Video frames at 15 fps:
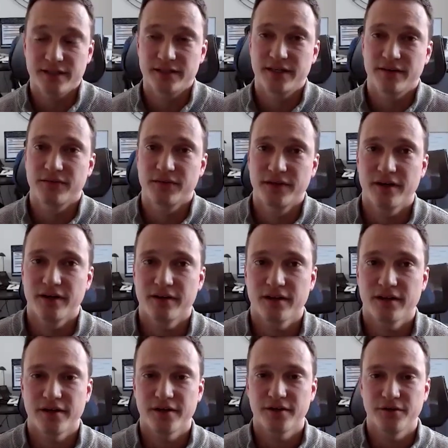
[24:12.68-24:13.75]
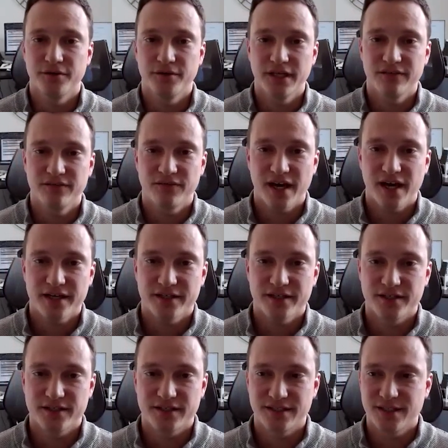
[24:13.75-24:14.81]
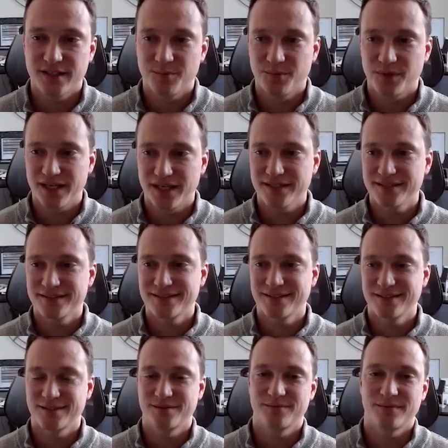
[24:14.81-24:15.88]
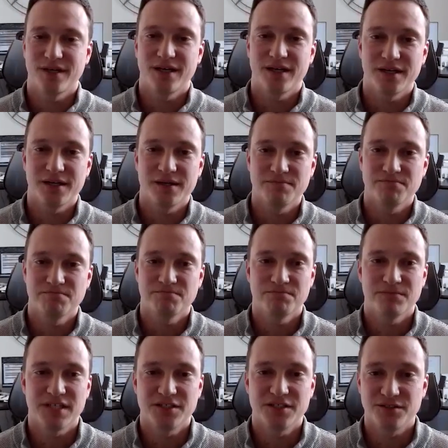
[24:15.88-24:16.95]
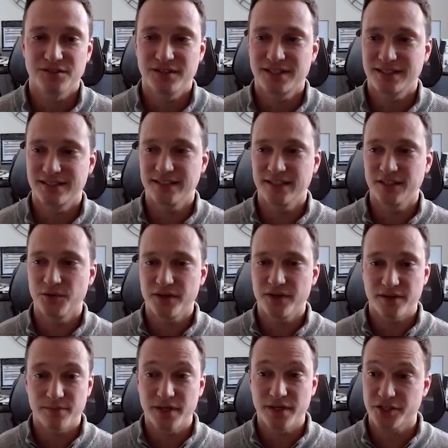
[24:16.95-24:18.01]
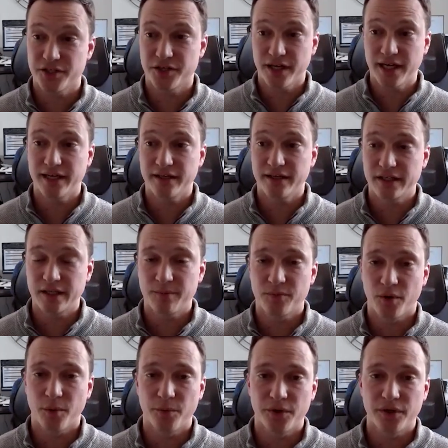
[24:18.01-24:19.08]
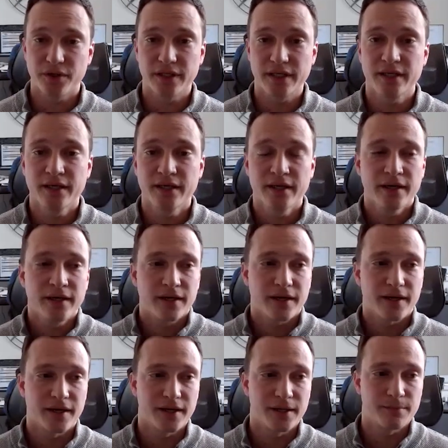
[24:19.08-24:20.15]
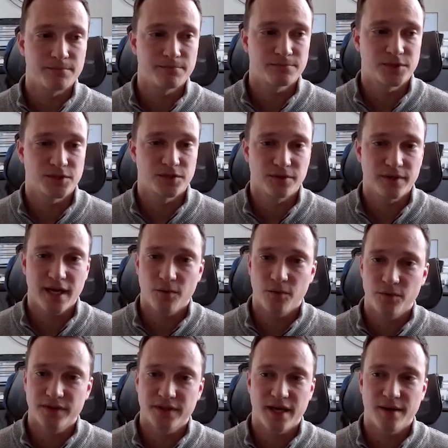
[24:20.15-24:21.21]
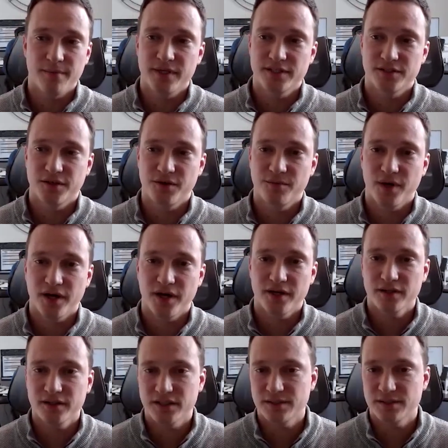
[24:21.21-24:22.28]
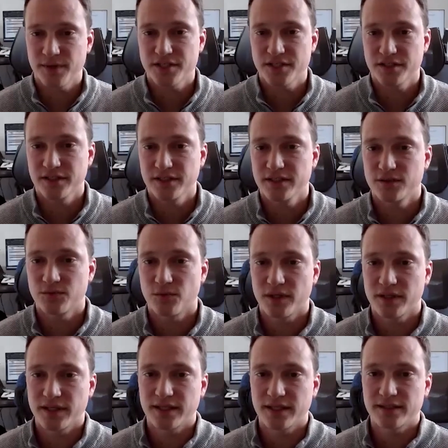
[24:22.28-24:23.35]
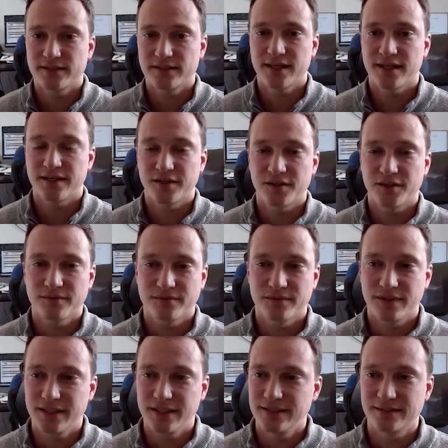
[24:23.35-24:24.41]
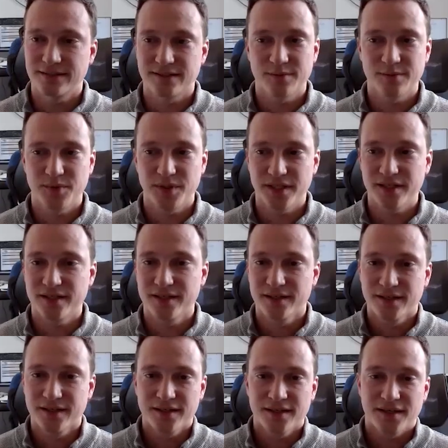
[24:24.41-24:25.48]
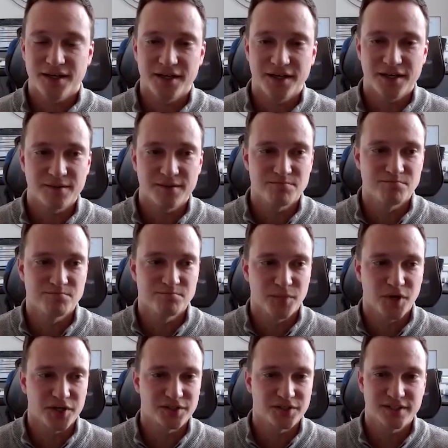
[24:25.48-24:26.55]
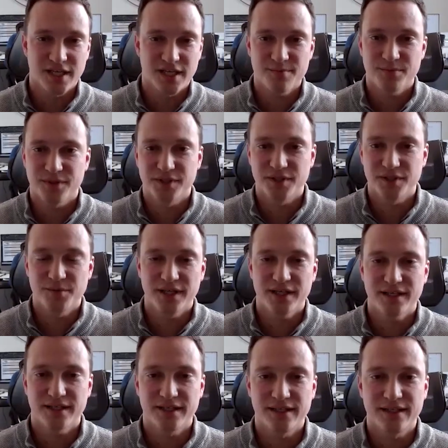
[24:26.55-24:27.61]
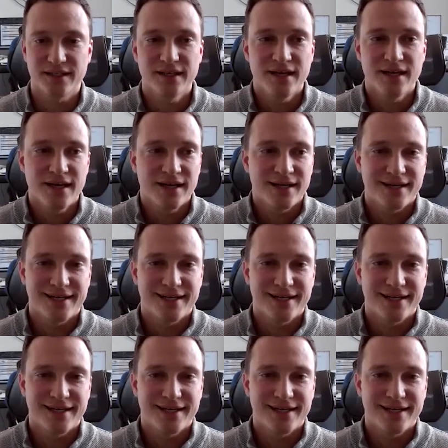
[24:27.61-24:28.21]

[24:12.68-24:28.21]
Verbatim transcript: There definitely are a lot of unique factors and compliance um, issues to deal with and make sure you're handling appropriately. Um, so yeah, with the MSO model, especially, is one that can easily be um, muddled up a little bit. And yeah.